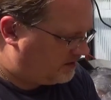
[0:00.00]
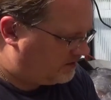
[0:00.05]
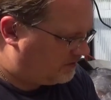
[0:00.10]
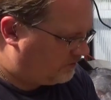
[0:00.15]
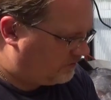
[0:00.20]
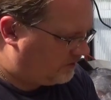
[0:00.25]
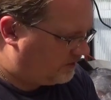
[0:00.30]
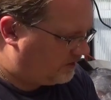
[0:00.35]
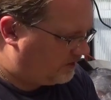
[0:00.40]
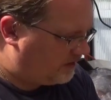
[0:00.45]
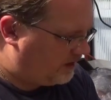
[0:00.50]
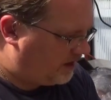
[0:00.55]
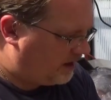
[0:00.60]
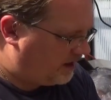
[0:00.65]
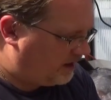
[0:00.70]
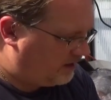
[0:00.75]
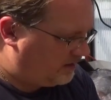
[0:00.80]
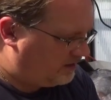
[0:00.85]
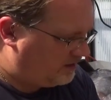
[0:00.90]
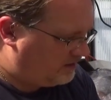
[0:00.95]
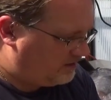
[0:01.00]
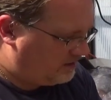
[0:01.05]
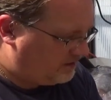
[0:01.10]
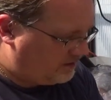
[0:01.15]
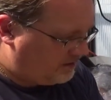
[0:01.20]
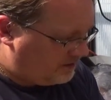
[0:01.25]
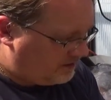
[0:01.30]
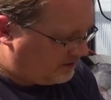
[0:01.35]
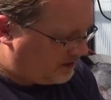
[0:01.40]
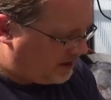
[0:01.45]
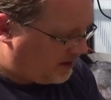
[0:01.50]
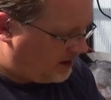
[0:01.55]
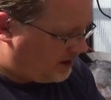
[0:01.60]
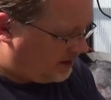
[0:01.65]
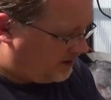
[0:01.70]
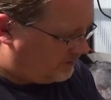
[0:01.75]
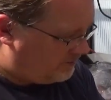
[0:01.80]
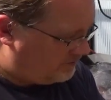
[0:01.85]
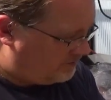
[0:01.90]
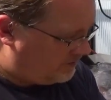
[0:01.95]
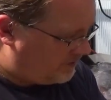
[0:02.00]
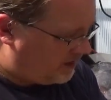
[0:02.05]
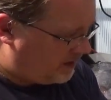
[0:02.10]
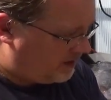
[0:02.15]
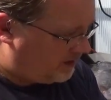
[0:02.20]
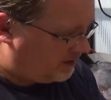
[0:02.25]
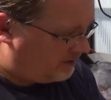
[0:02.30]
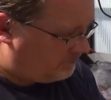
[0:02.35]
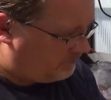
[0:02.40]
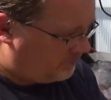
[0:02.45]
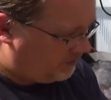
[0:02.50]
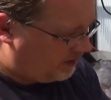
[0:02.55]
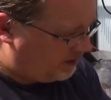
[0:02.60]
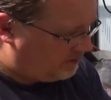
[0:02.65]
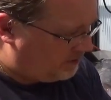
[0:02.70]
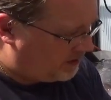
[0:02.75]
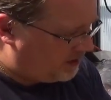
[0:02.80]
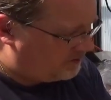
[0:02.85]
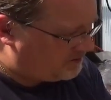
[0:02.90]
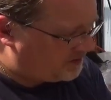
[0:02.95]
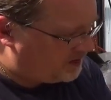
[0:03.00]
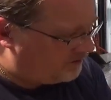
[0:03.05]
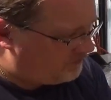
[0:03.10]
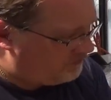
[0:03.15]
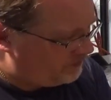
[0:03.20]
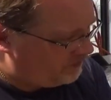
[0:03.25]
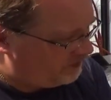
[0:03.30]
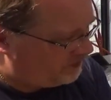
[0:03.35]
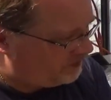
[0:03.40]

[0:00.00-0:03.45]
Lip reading: during the day, and it really becomes that really